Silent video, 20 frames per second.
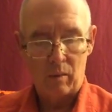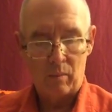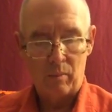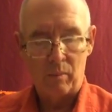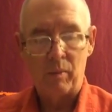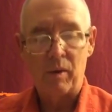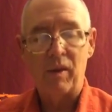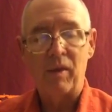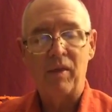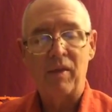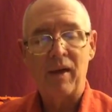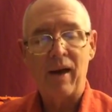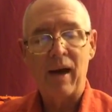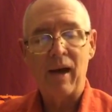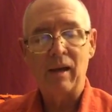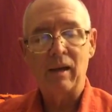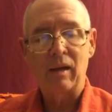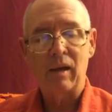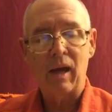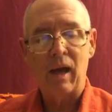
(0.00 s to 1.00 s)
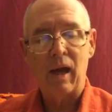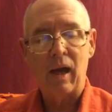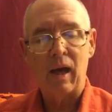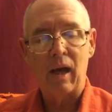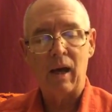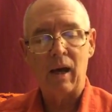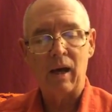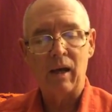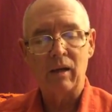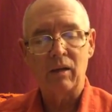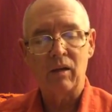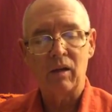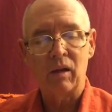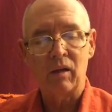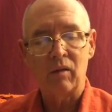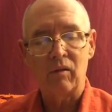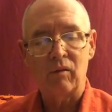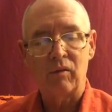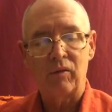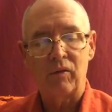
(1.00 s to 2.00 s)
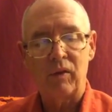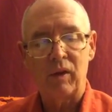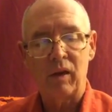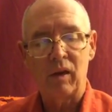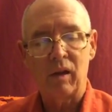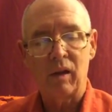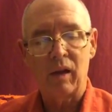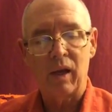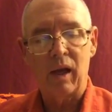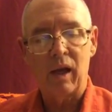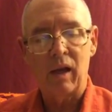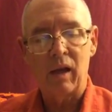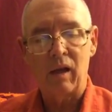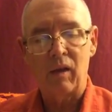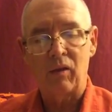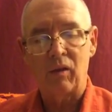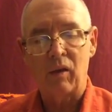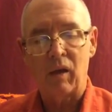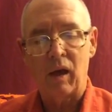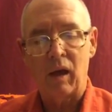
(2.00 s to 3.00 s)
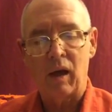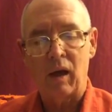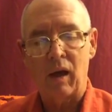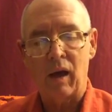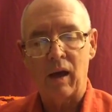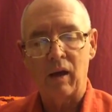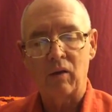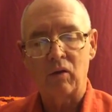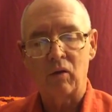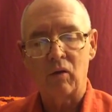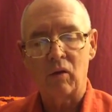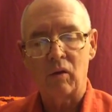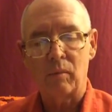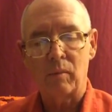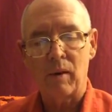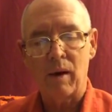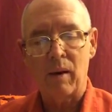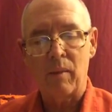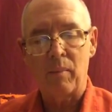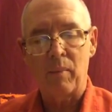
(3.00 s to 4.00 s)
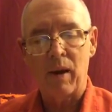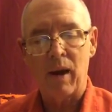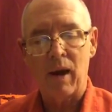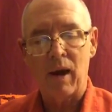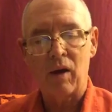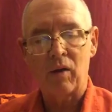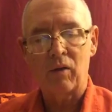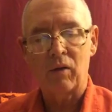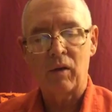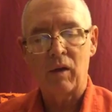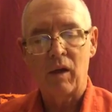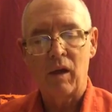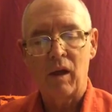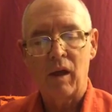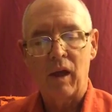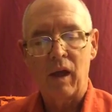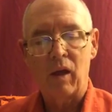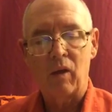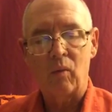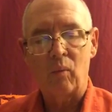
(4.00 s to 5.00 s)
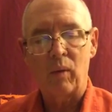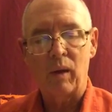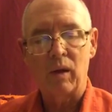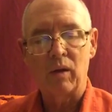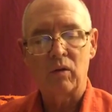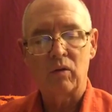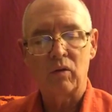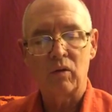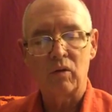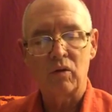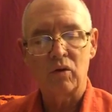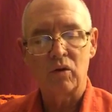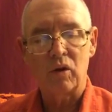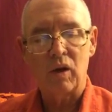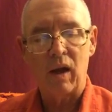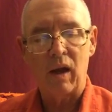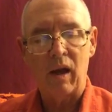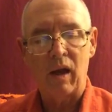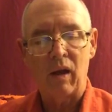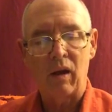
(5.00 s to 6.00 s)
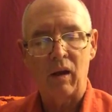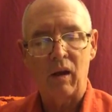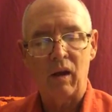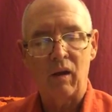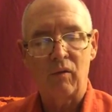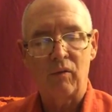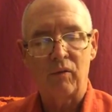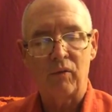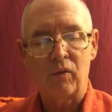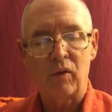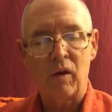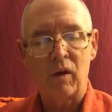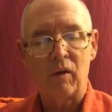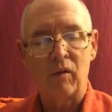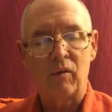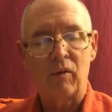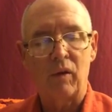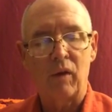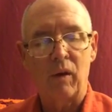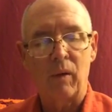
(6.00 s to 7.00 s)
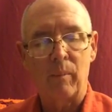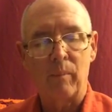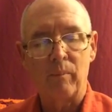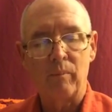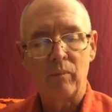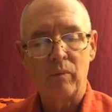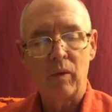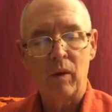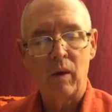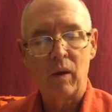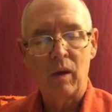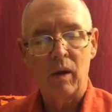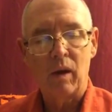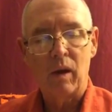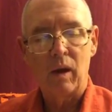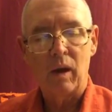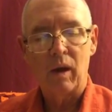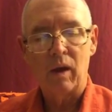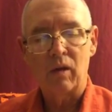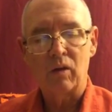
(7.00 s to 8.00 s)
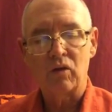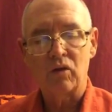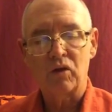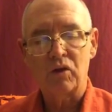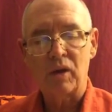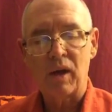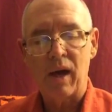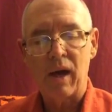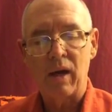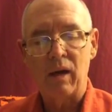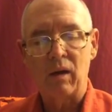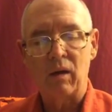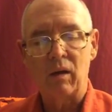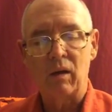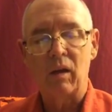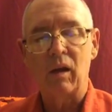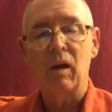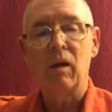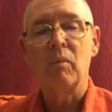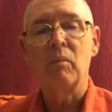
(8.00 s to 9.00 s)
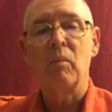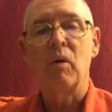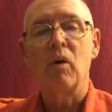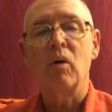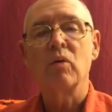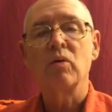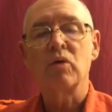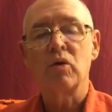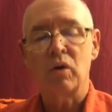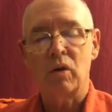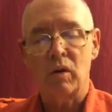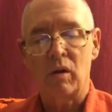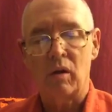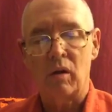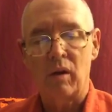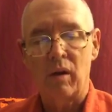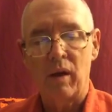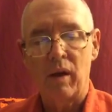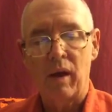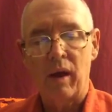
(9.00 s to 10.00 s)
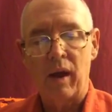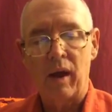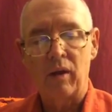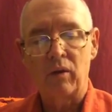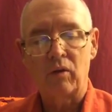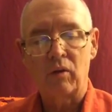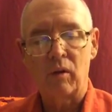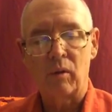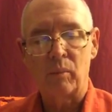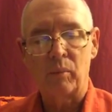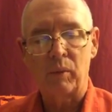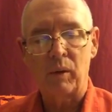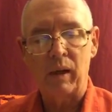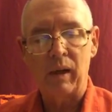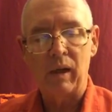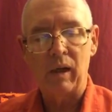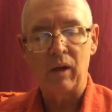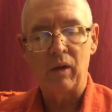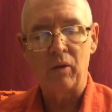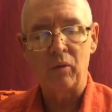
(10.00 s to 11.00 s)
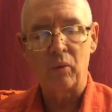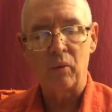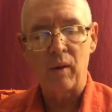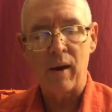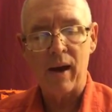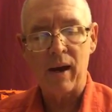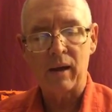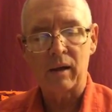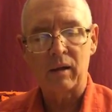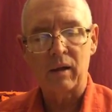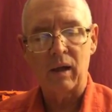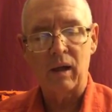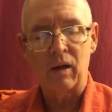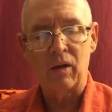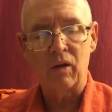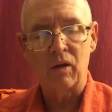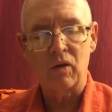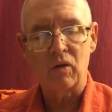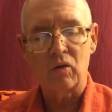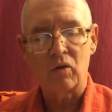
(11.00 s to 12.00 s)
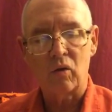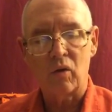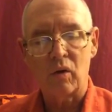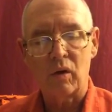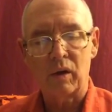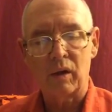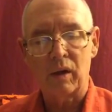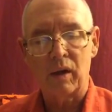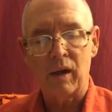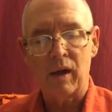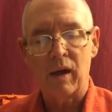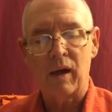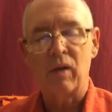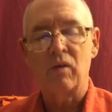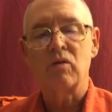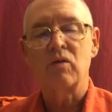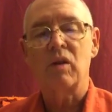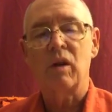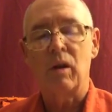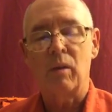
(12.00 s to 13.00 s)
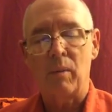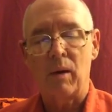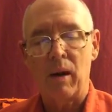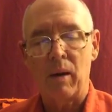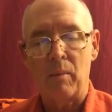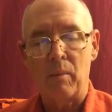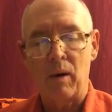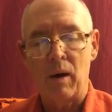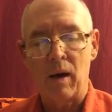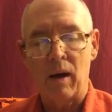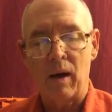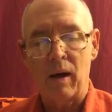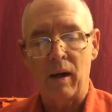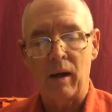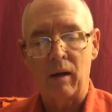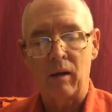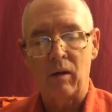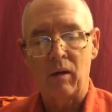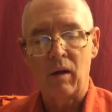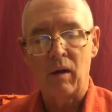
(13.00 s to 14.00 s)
But that day, I didn't feel anything. I took my bath and went to stand in front of him. Excited, emotional, and completely wrecked and disorganized in my mind.